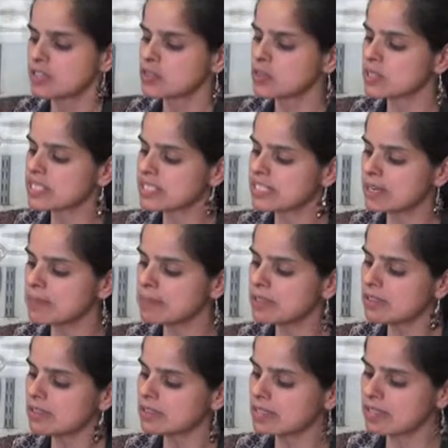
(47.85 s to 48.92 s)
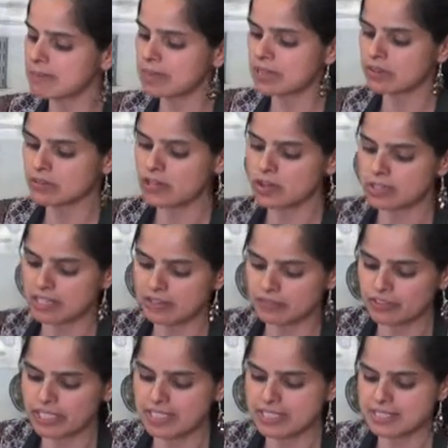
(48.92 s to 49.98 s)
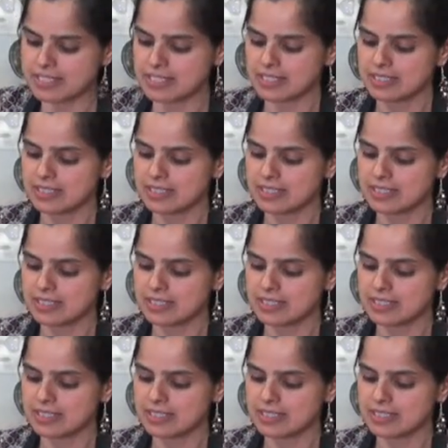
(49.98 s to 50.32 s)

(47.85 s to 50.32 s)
So it's double the amount of coconut flakes